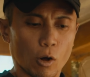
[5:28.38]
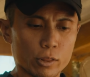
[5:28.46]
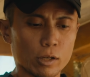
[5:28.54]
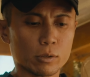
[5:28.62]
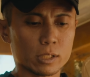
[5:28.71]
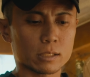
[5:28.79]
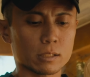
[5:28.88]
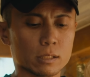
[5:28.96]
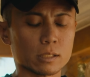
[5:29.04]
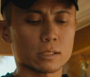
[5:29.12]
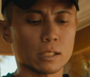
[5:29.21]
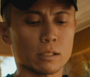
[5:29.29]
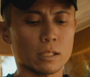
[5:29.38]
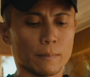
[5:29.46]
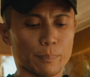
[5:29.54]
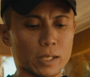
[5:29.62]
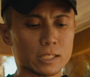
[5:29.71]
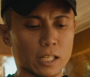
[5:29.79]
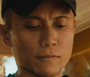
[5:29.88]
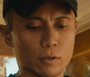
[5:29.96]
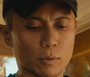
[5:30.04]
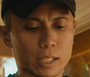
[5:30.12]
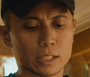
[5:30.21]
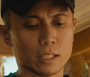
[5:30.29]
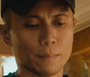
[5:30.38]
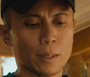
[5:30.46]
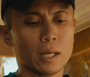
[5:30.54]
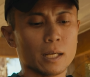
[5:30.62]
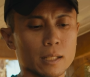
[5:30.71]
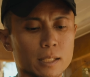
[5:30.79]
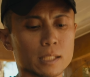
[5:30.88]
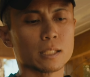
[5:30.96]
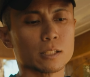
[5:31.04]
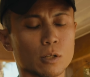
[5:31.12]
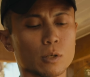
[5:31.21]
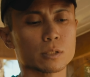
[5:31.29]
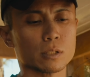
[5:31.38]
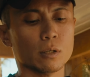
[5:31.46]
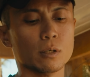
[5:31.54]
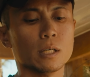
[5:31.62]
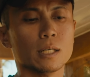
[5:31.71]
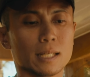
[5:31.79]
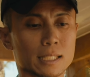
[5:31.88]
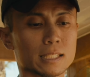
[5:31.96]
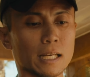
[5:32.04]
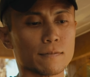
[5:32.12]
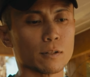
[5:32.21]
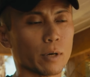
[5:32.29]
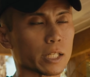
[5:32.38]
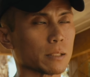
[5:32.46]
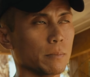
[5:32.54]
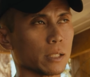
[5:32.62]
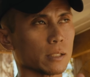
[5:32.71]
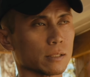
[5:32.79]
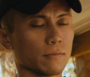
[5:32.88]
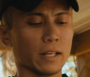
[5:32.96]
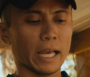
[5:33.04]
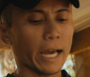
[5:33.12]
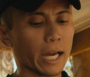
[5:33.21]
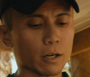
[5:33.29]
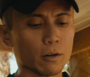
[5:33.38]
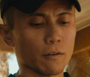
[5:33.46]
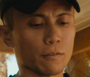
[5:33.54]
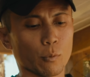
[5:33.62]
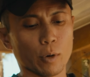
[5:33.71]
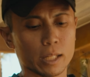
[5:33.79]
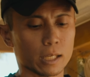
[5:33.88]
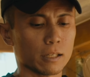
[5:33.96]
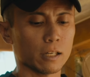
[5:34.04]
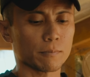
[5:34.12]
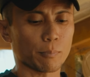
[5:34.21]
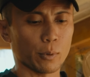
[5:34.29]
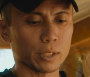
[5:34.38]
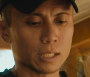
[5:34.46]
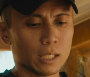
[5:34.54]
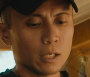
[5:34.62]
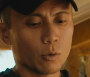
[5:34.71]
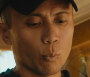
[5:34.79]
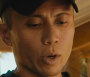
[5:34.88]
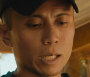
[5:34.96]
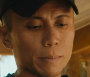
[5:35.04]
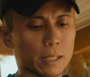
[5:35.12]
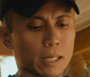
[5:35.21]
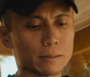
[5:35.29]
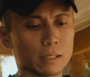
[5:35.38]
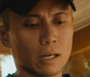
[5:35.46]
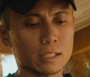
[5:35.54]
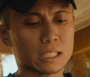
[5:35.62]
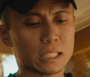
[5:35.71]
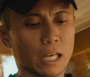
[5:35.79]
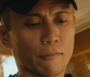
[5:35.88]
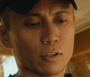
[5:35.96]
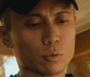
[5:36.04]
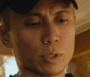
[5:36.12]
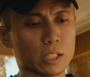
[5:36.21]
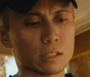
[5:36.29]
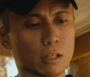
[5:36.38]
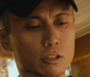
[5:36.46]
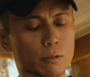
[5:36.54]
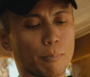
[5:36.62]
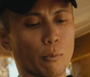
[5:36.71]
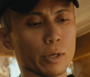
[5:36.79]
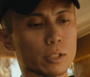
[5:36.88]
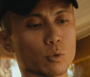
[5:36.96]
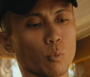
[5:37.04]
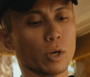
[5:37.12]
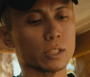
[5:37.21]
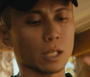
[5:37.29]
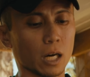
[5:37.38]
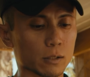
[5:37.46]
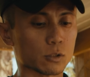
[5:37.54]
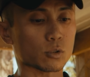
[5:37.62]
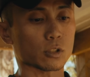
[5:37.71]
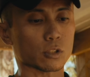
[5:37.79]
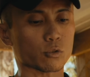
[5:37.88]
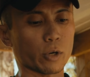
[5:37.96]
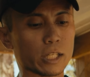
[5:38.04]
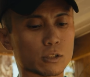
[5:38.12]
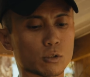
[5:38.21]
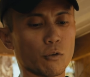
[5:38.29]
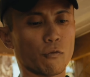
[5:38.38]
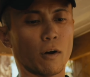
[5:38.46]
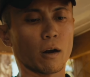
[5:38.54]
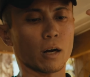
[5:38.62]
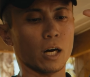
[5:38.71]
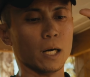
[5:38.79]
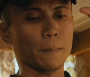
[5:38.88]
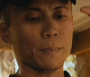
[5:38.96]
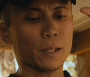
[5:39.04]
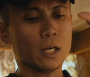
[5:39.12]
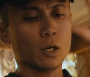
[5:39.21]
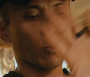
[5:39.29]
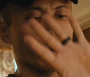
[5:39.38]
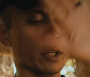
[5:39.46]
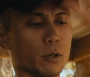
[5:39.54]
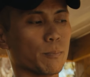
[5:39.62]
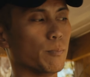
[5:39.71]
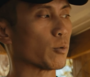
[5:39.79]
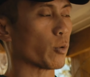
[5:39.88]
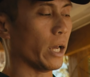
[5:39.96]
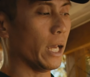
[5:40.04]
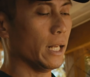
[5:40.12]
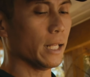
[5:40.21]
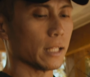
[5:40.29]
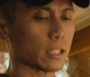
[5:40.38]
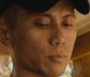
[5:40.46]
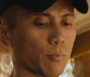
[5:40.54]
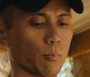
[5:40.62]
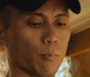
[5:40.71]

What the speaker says: Although this is considered a safe direction, this is also a safe direction because of the angle of the way the gun points. When it becomes unsafe is when it starts to point towards straight too far up, where you're creating this